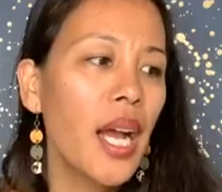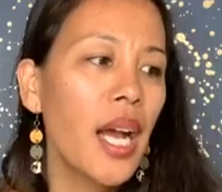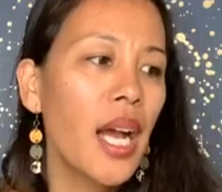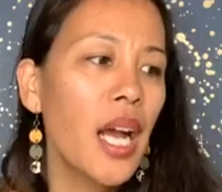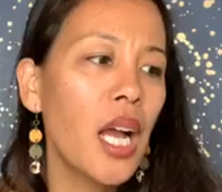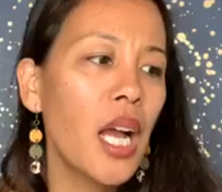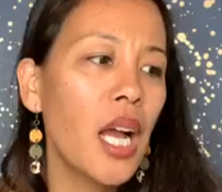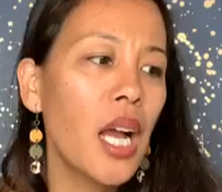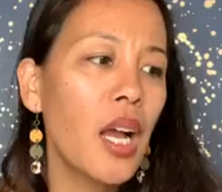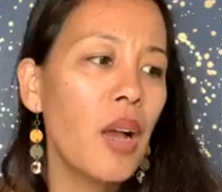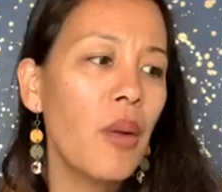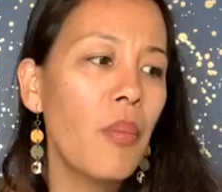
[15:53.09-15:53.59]

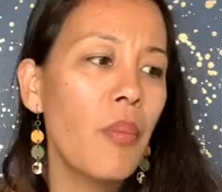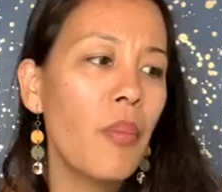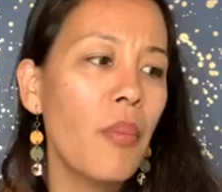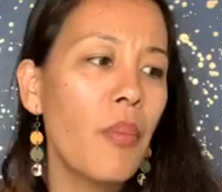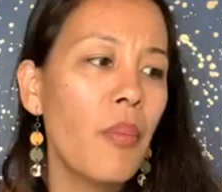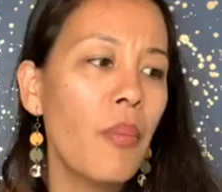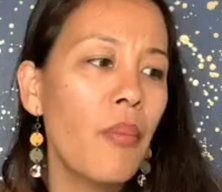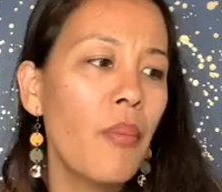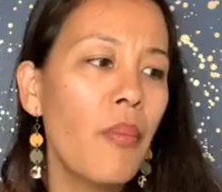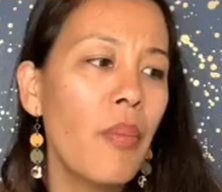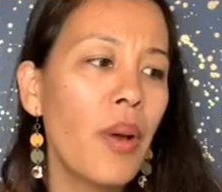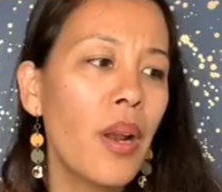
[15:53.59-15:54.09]

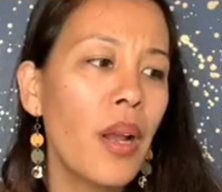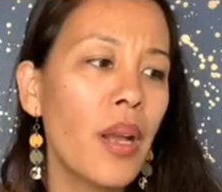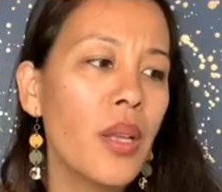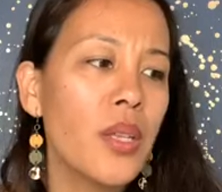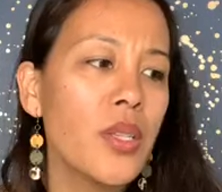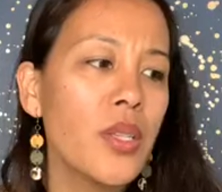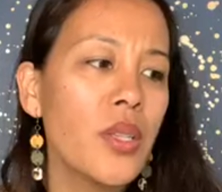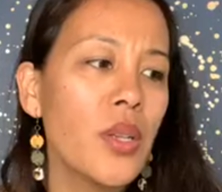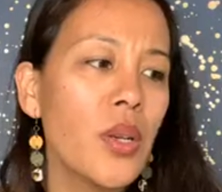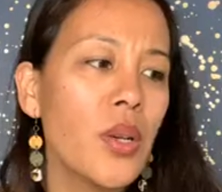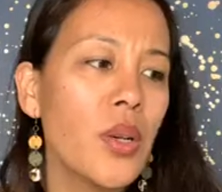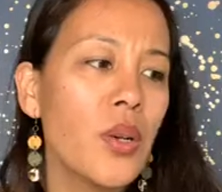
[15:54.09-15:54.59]
But
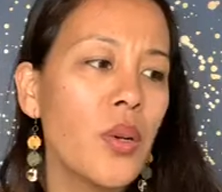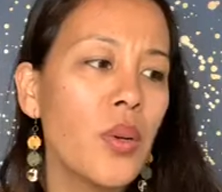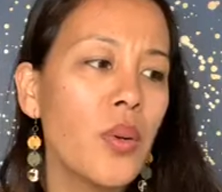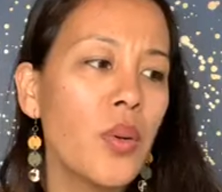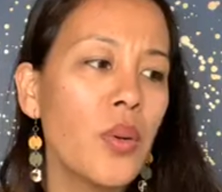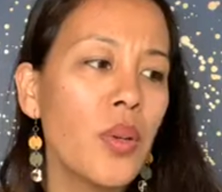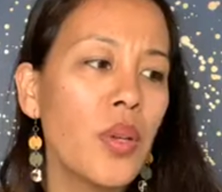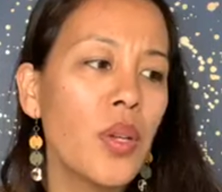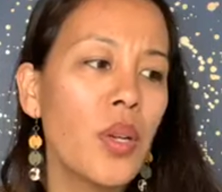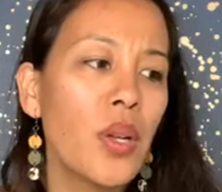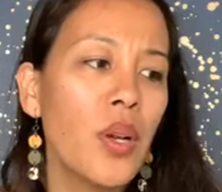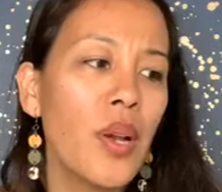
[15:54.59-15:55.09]
also,
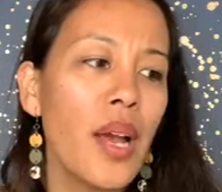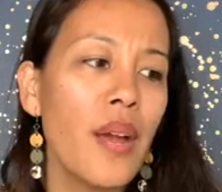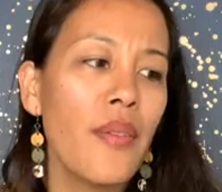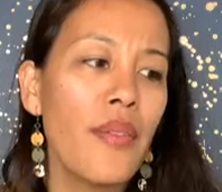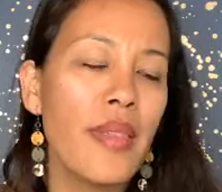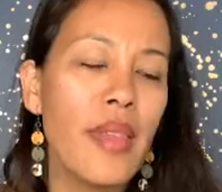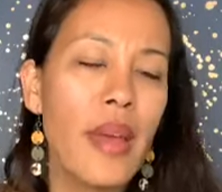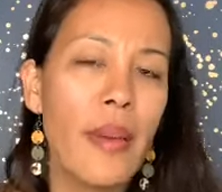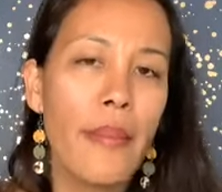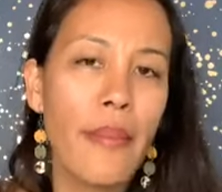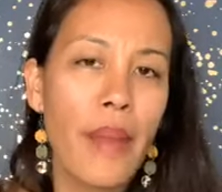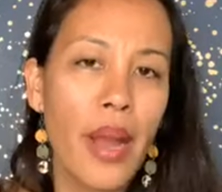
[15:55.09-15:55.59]
you know, having
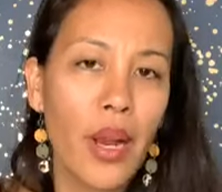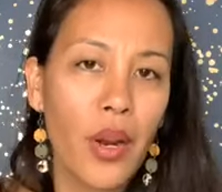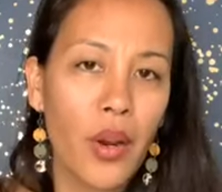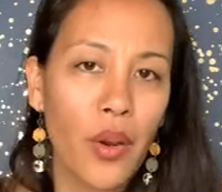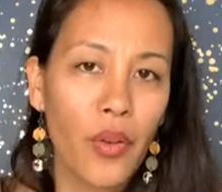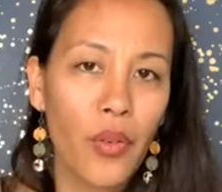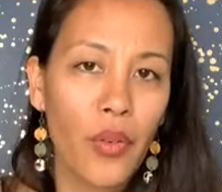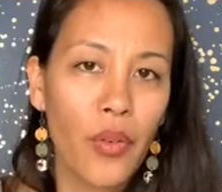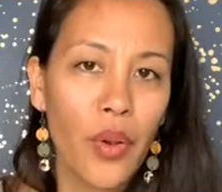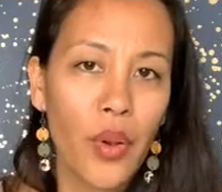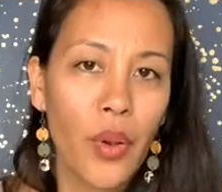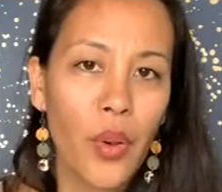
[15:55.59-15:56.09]
that
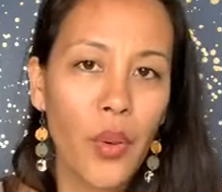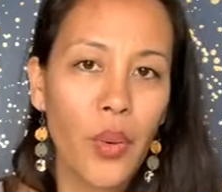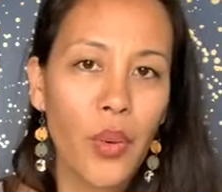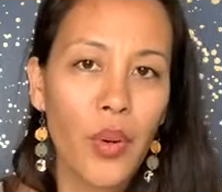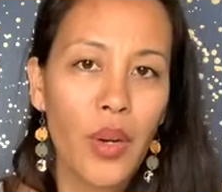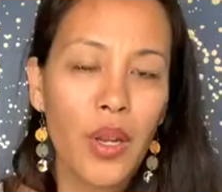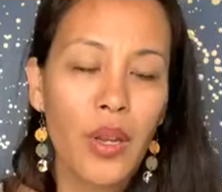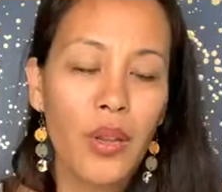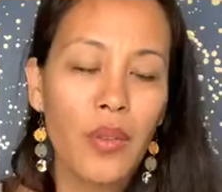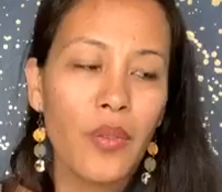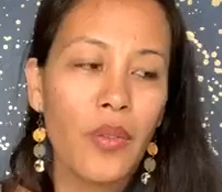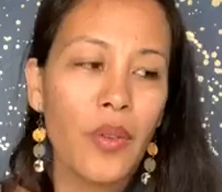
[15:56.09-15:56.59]
microphone,
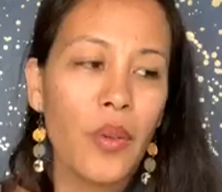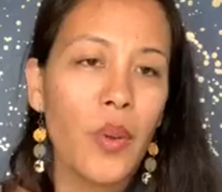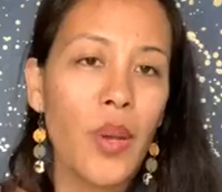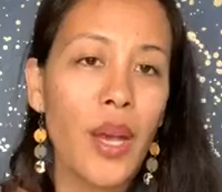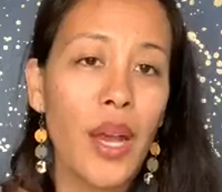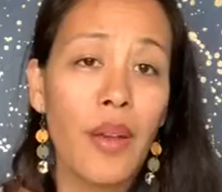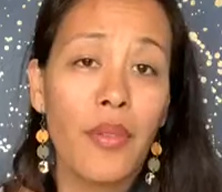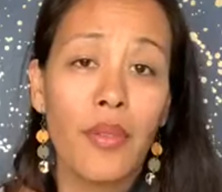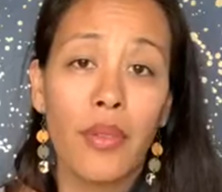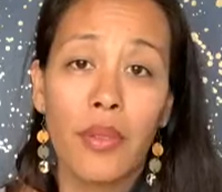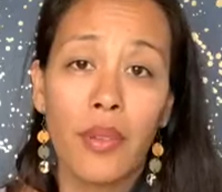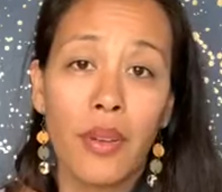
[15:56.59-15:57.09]
if you
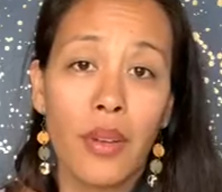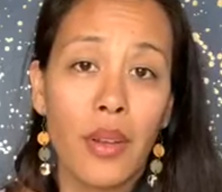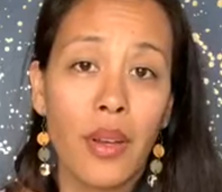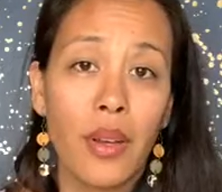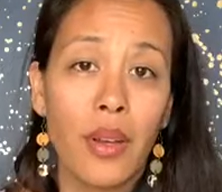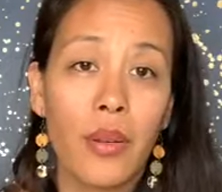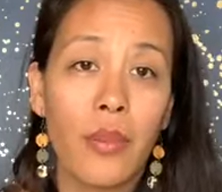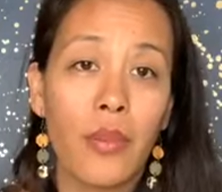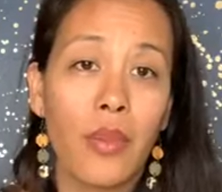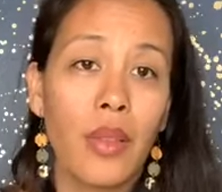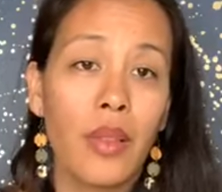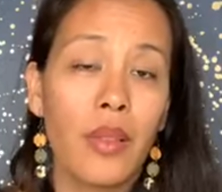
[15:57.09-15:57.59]
have
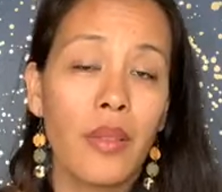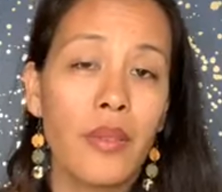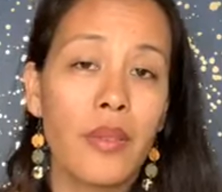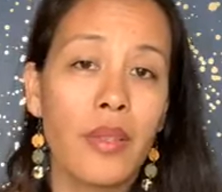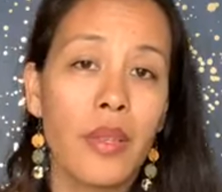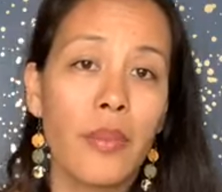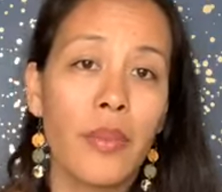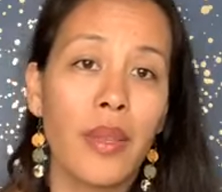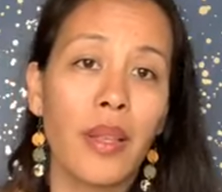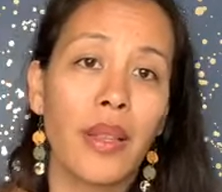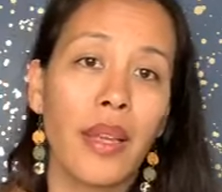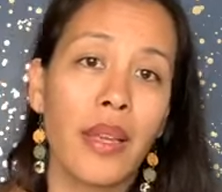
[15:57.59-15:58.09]

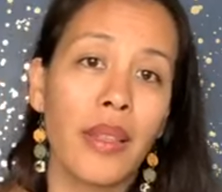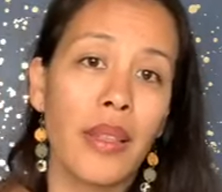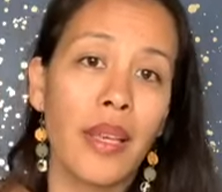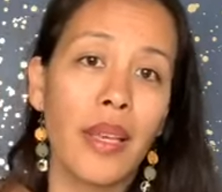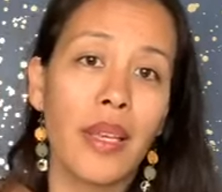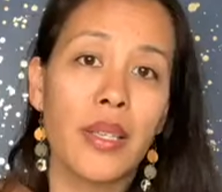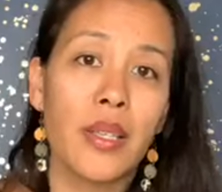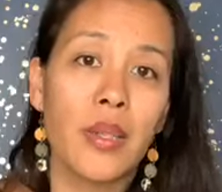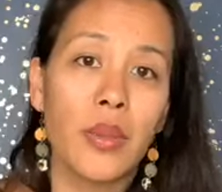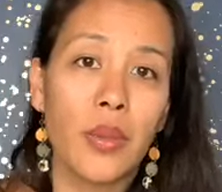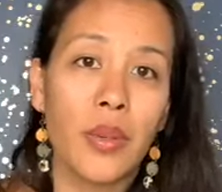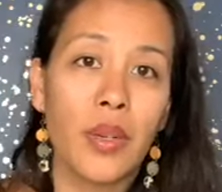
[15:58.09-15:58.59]
something like
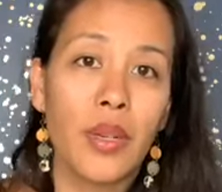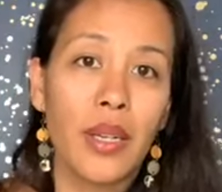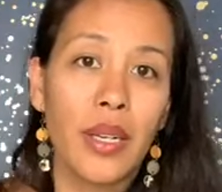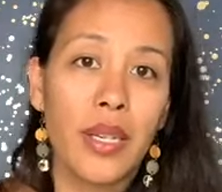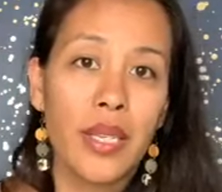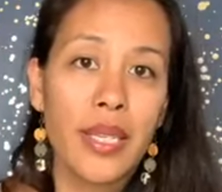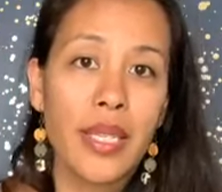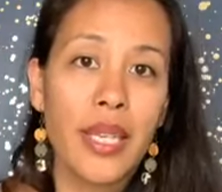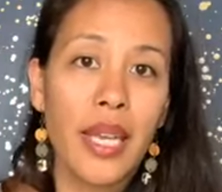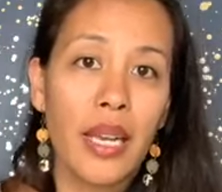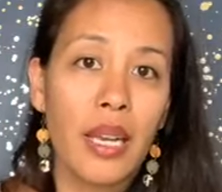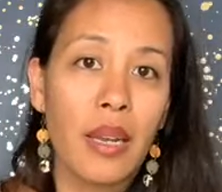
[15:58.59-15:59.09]
this, or a
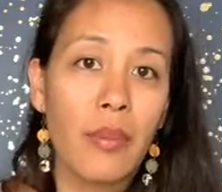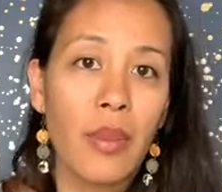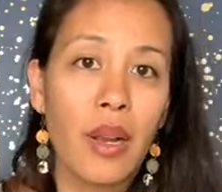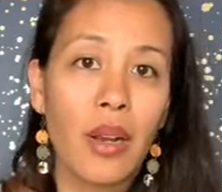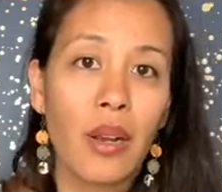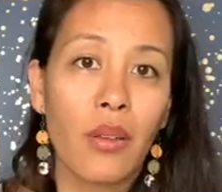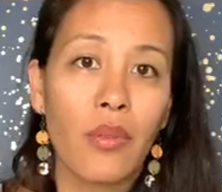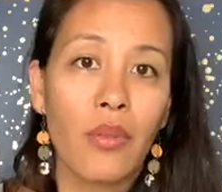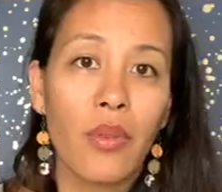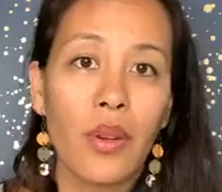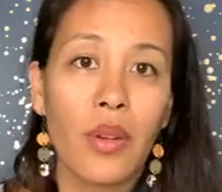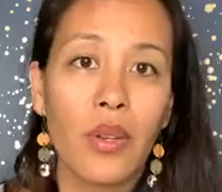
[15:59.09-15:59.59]
stand-up
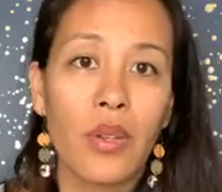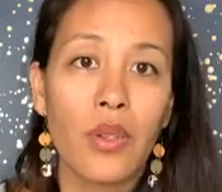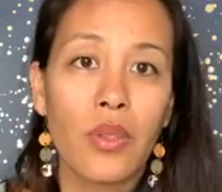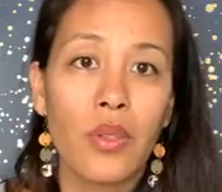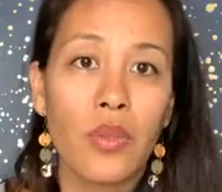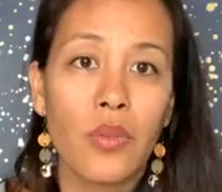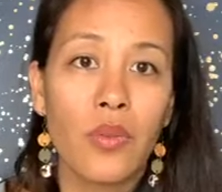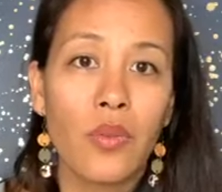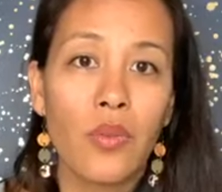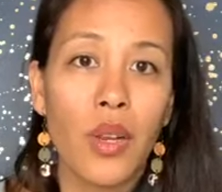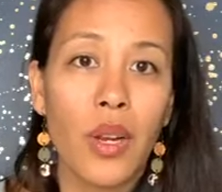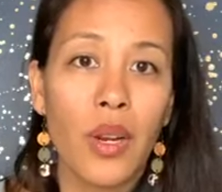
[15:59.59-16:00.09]
microphone, is
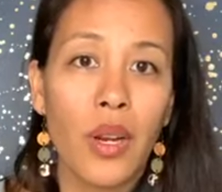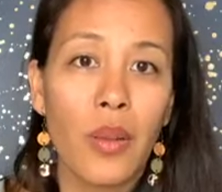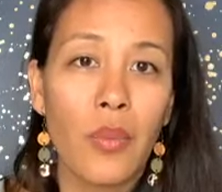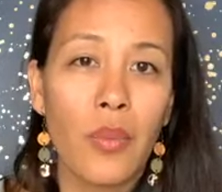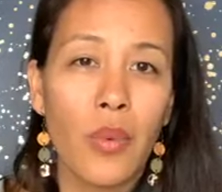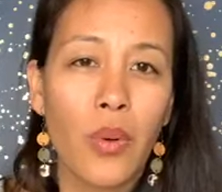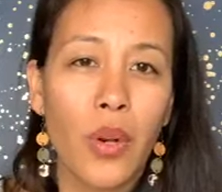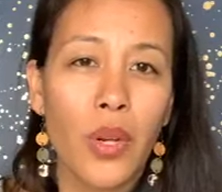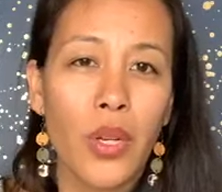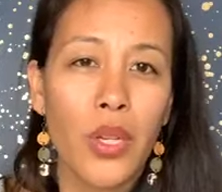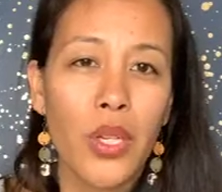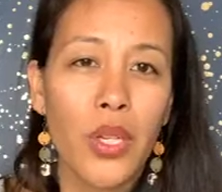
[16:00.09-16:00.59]
very
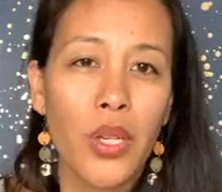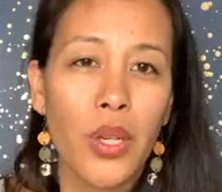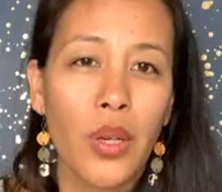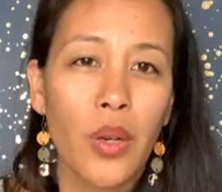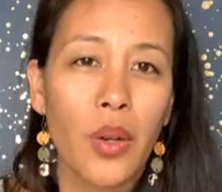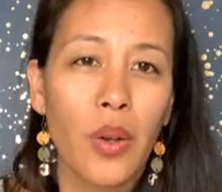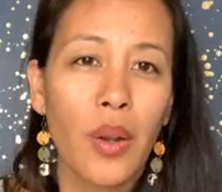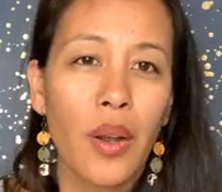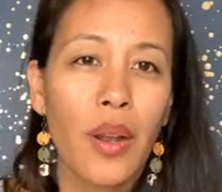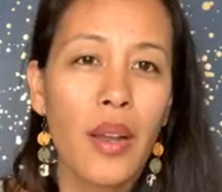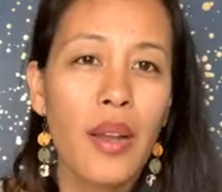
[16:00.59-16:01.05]
important too.